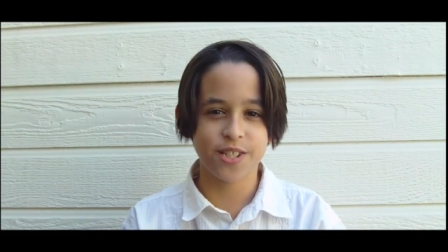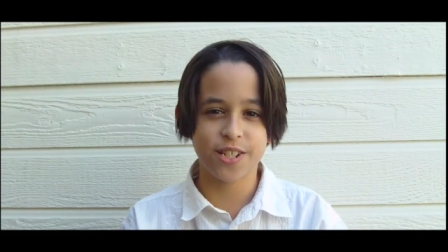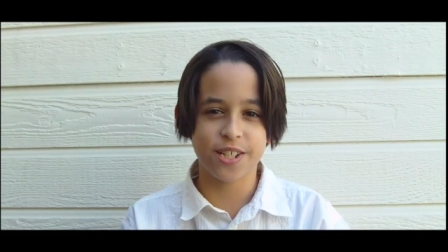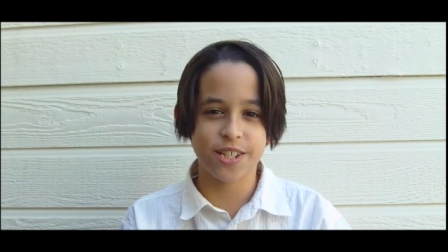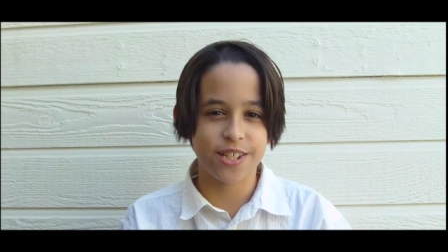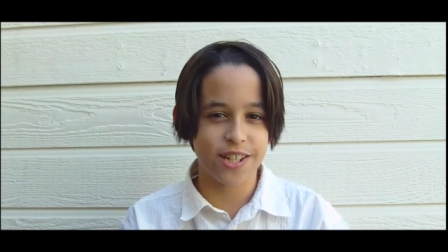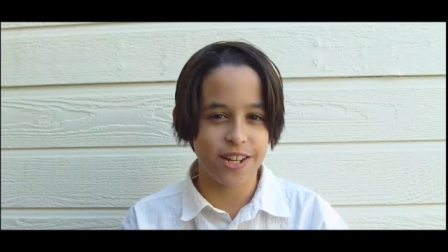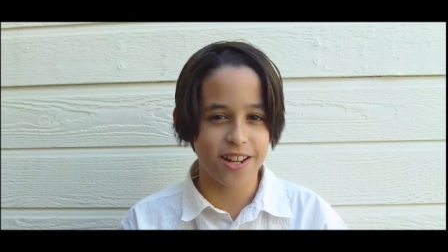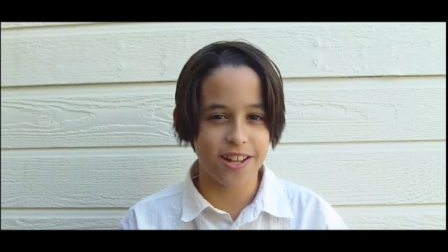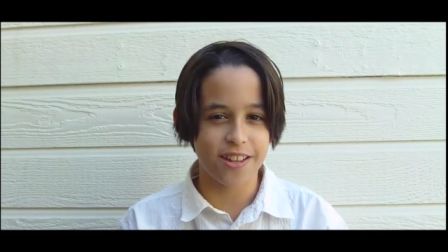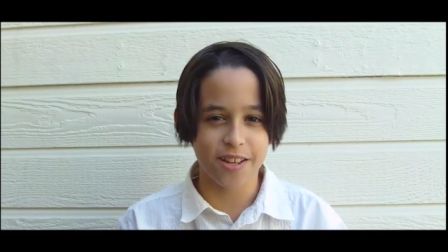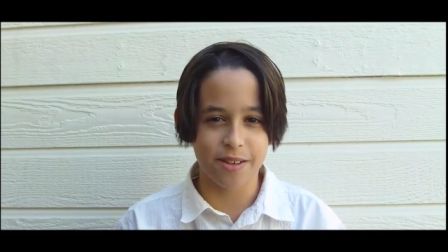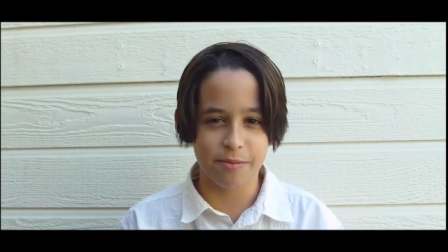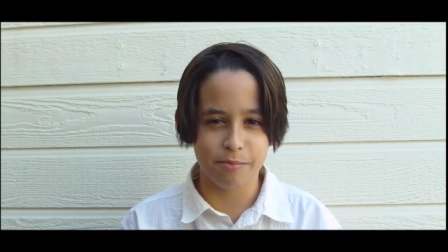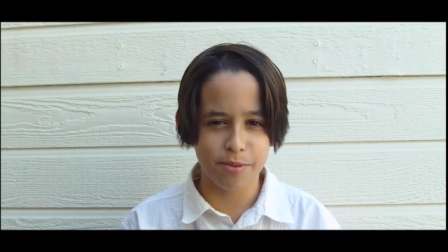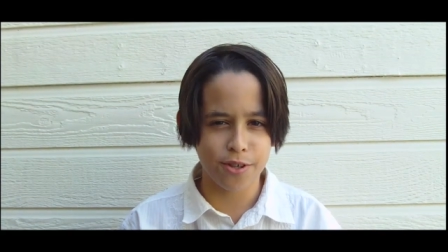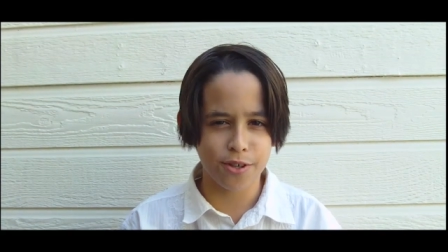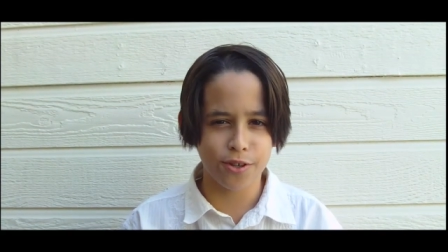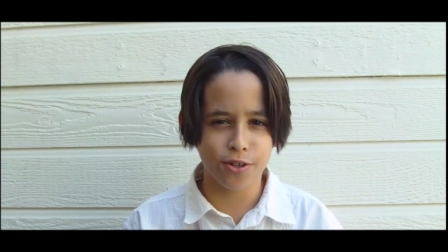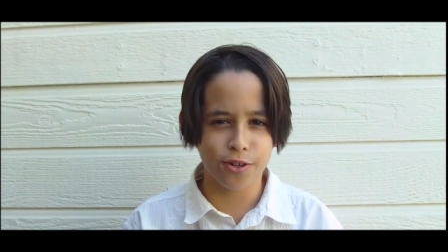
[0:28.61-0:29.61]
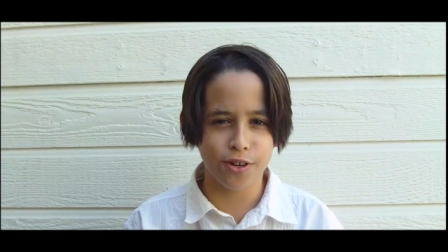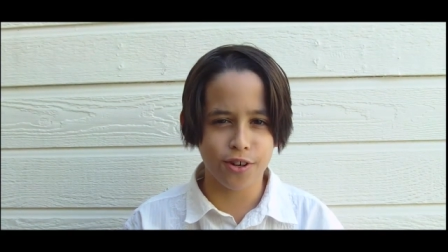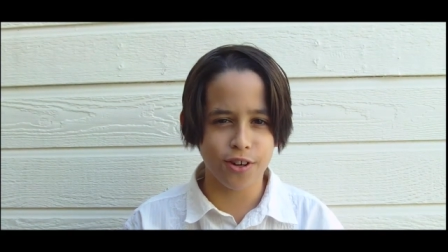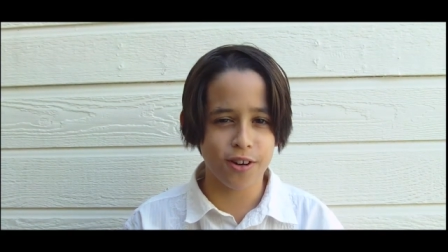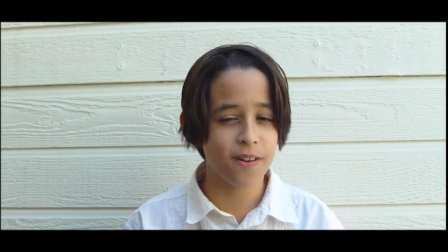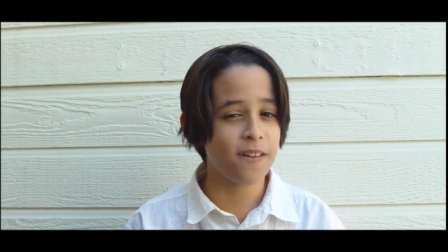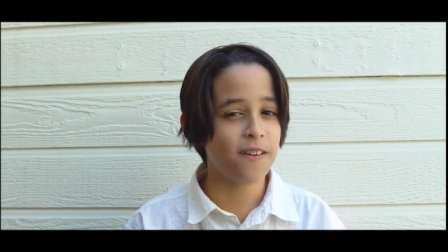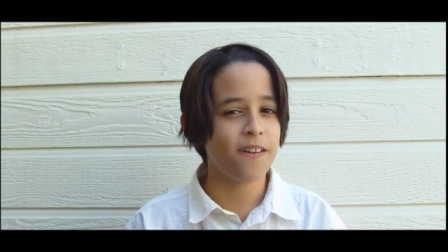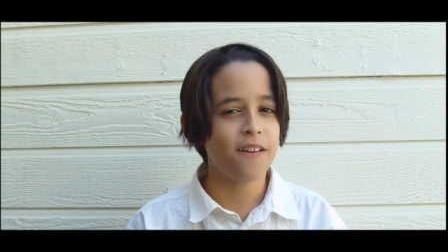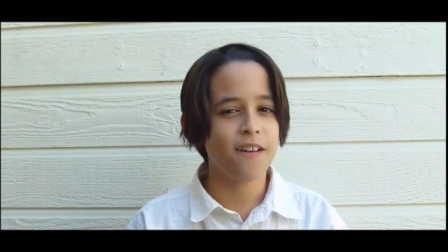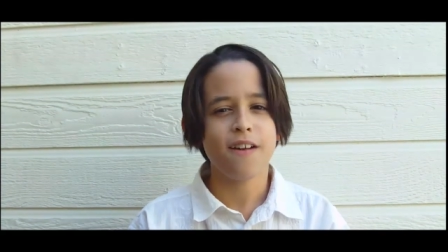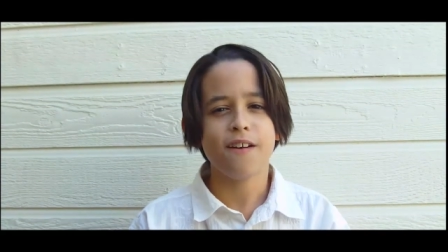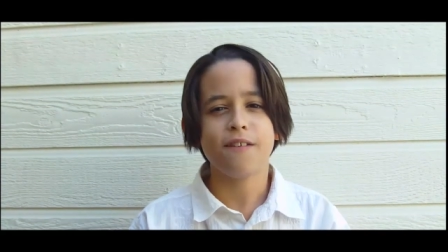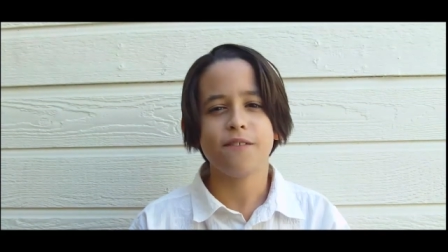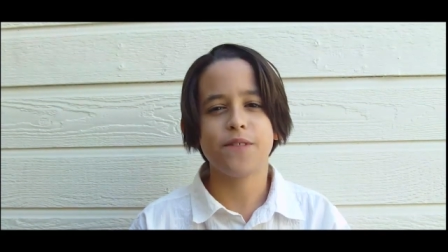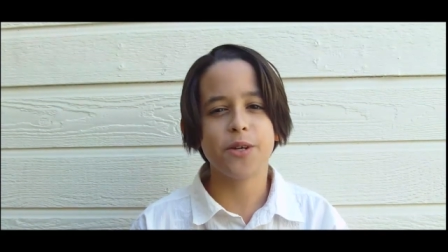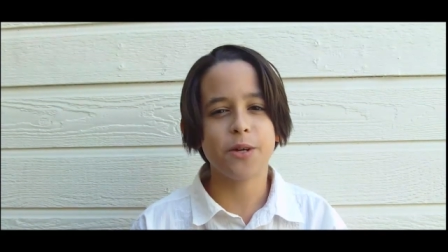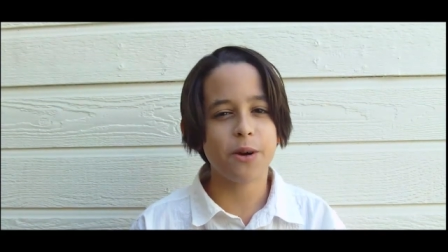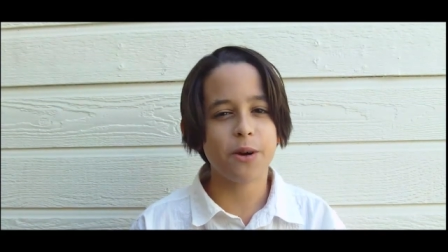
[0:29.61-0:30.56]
I sit down in the computer a